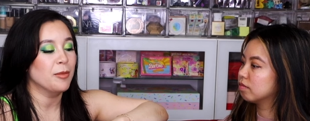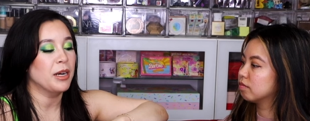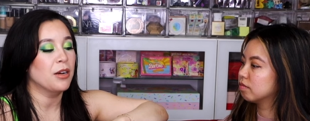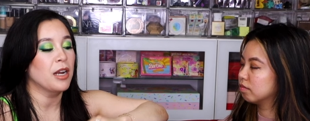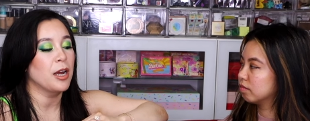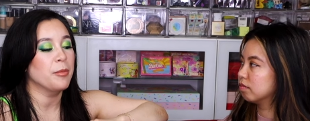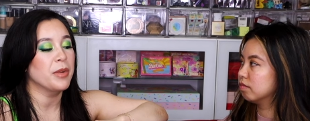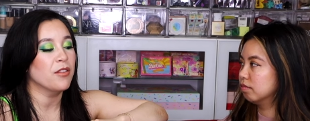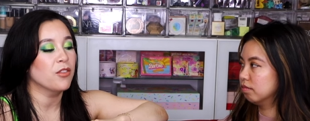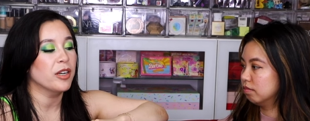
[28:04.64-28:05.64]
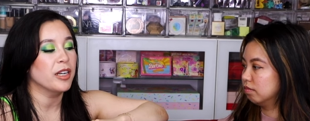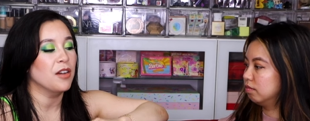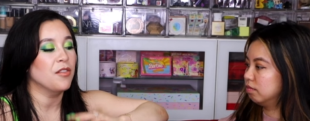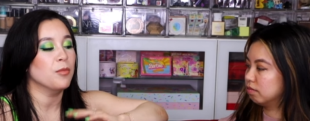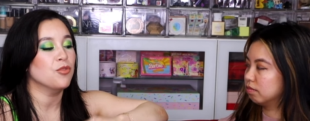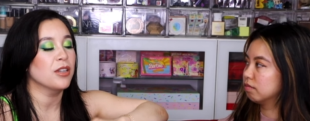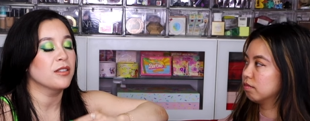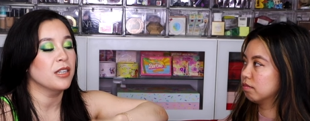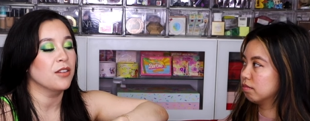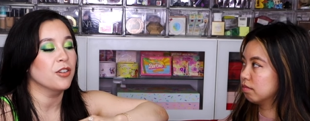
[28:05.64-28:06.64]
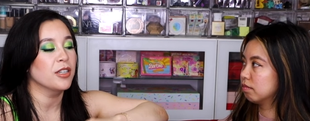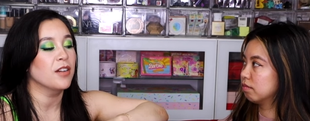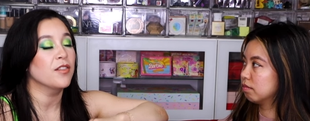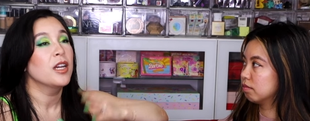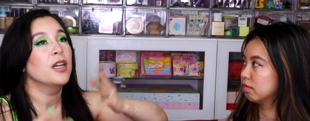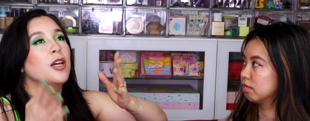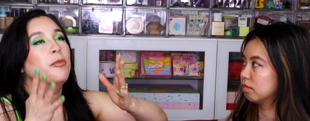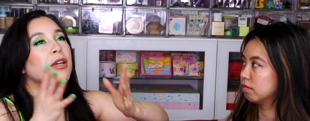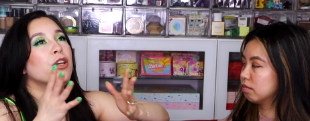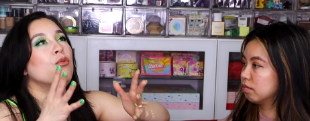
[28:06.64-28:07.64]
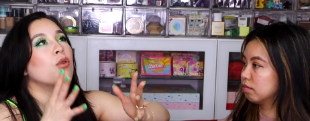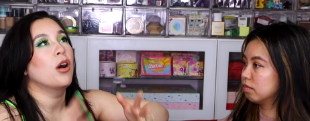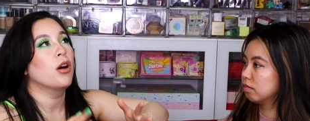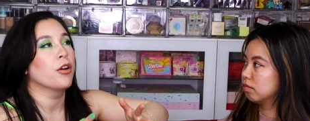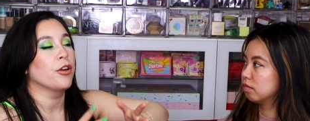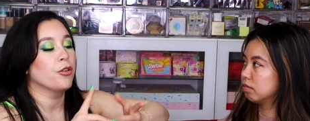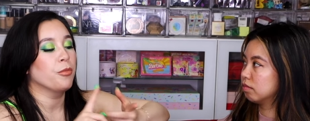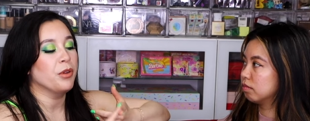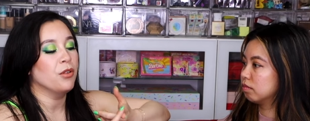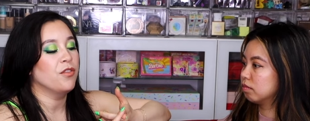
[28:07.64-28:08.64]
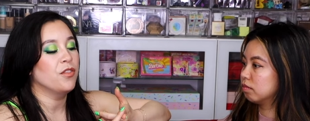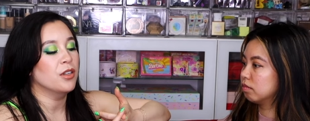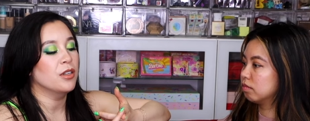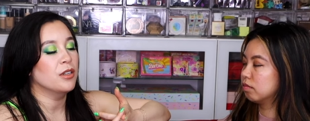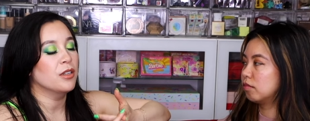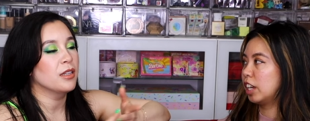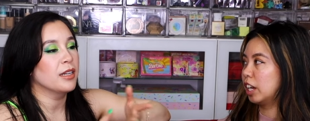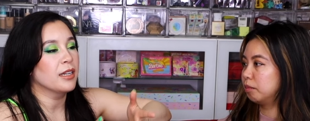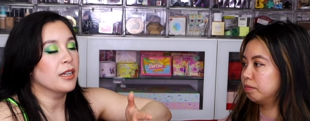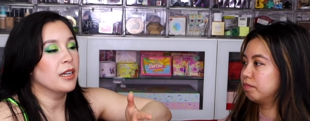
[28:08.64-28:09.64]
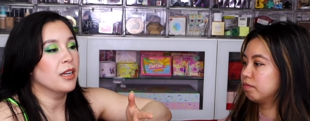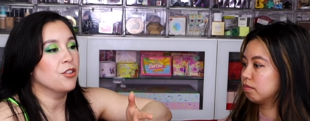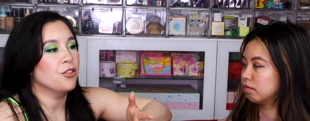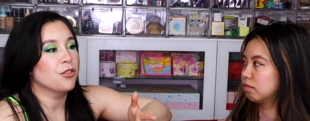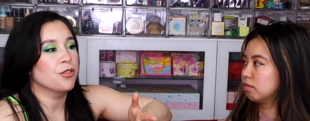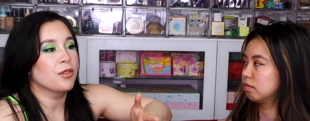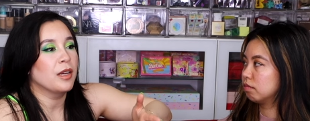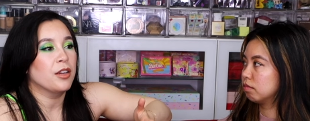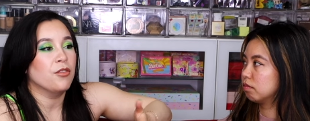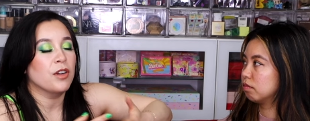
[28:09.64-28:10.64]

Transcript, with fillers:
Speaker 1: about, I'm never enough. I'm just never enough but you are you're beautiful yeah. like and you're like you've